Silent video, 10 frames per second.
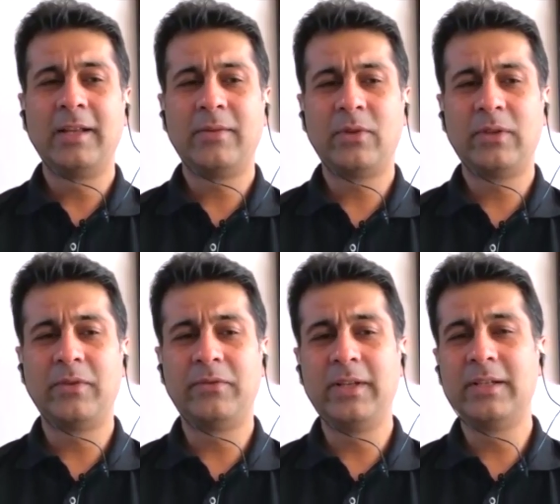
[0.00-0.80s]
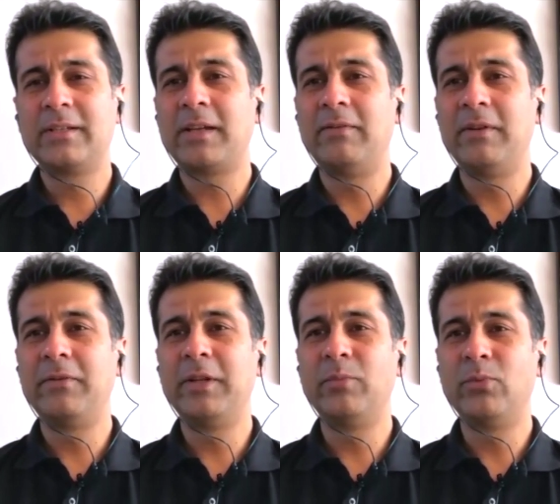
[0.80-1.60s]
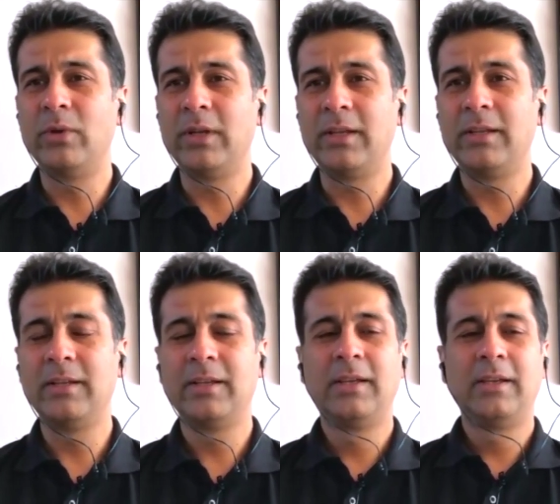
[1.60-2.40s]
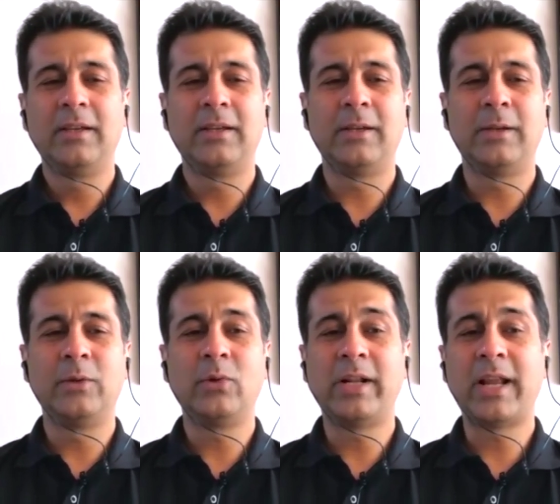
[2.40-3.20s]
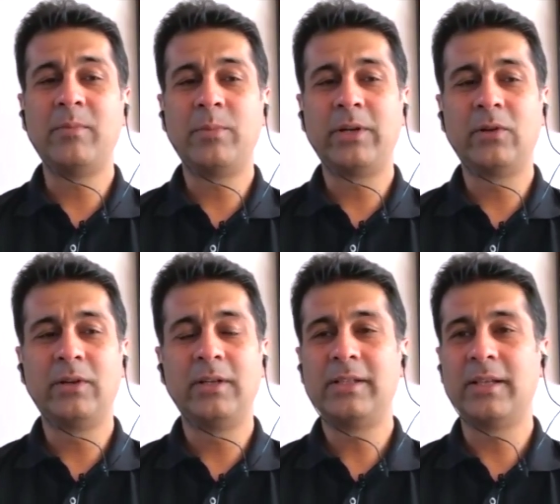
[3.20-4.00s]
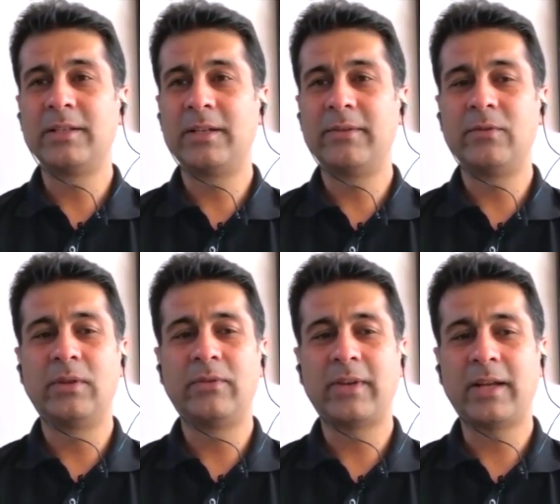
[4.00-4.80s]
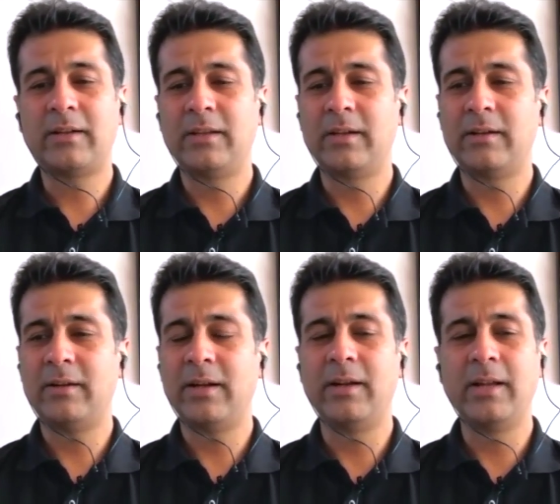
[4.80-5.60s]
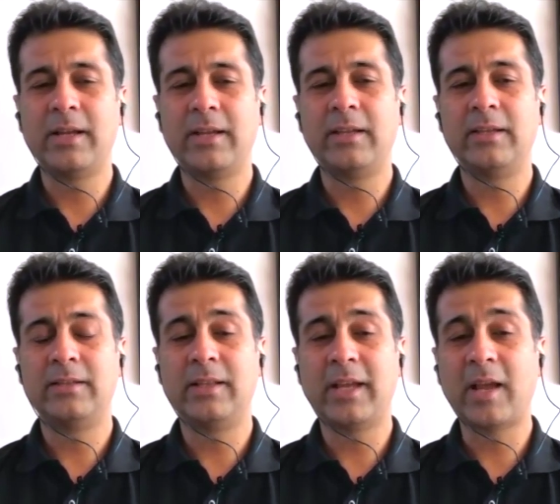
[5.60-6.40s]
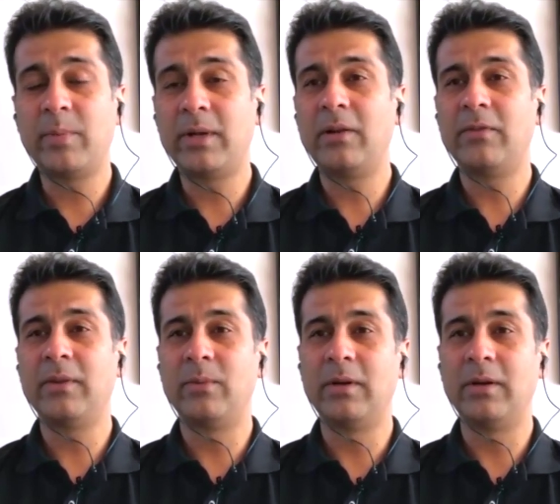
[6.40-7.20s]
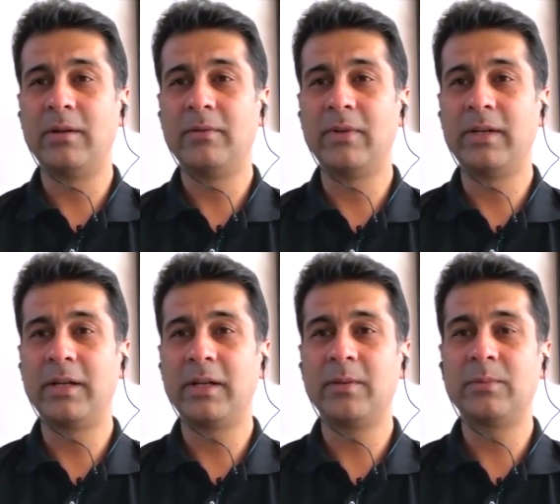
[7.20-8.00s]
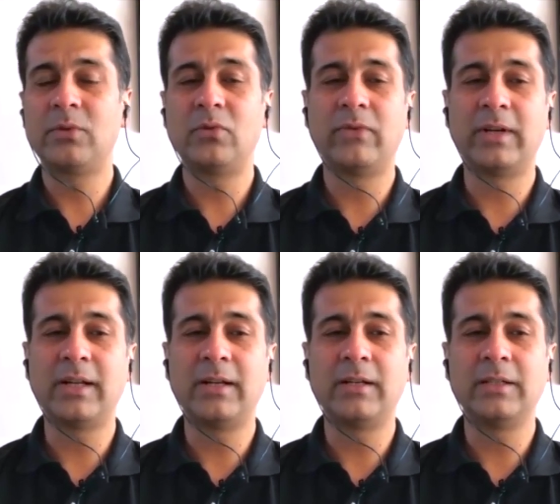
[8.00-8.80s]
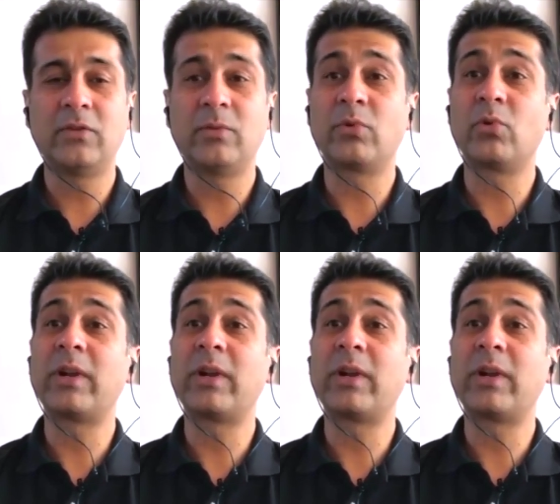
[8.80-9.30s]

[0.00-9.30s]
that for the fifty years I've lived in Pune, uh, you know, and I'm particularly sensitive to the fact that India is the capital of the world when it comes to fatalities from